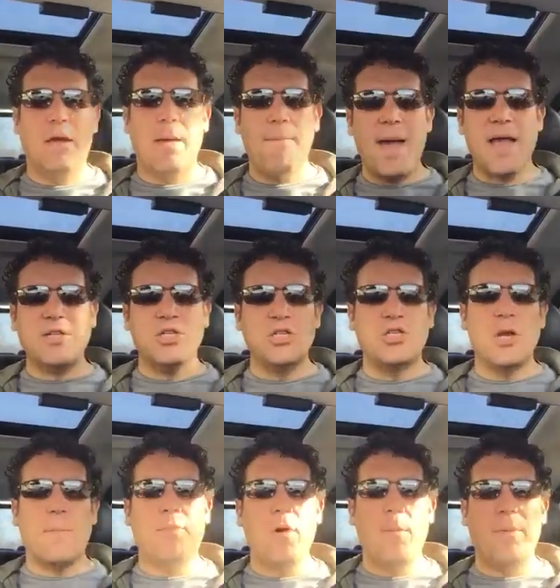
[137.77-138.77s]
Imagine
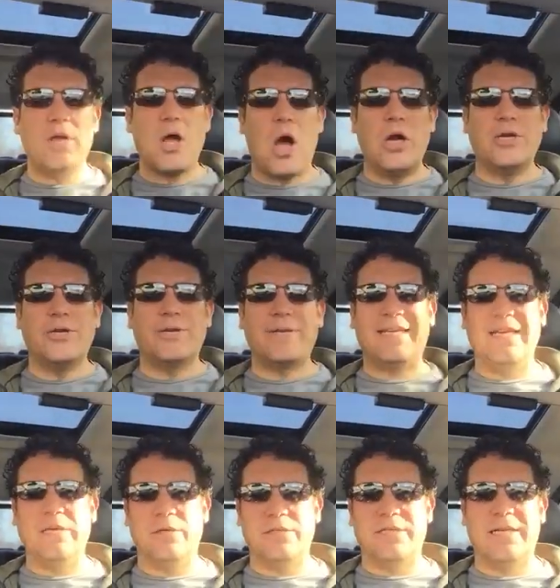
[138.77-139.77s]
jump roping on your
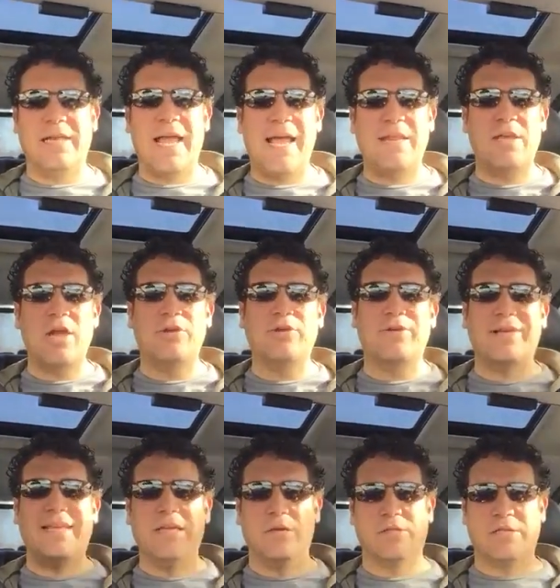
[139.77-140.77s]
heels and landing on your
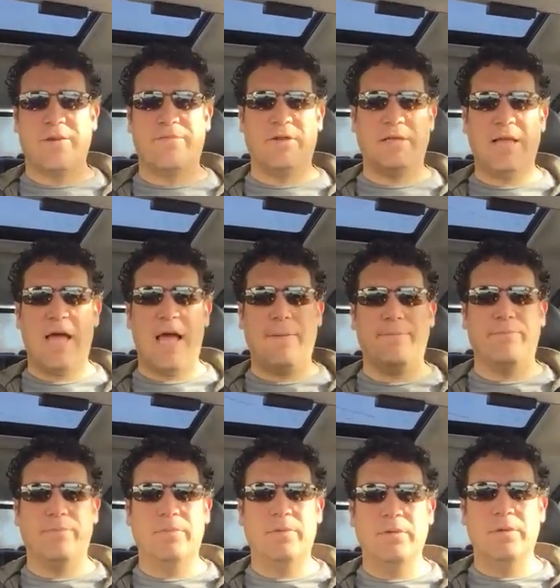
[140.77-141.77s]
heels every
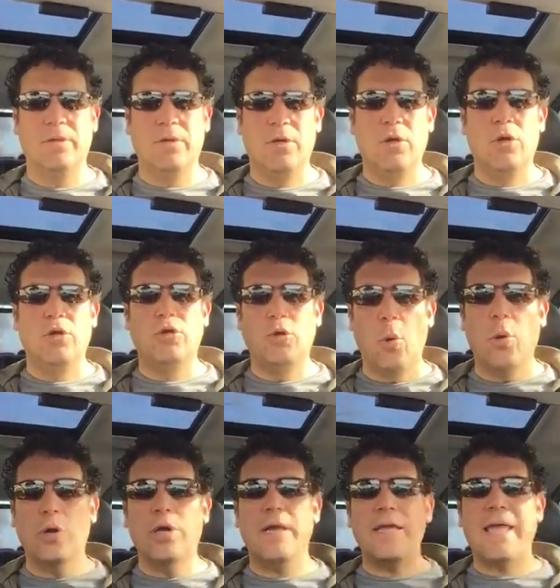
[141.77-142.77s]
time.
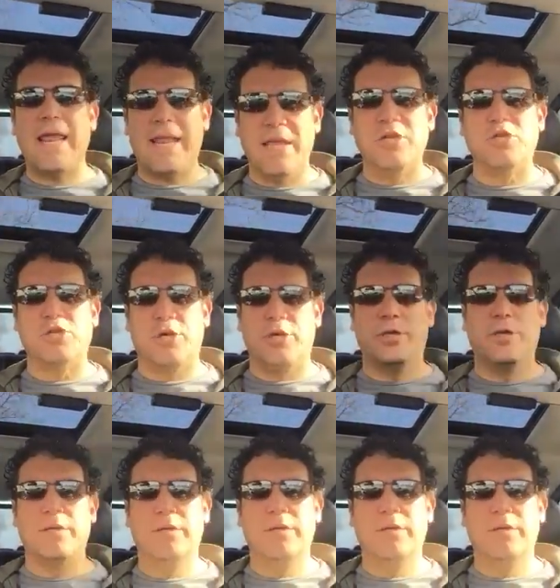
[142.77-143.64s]
You're going to get injured.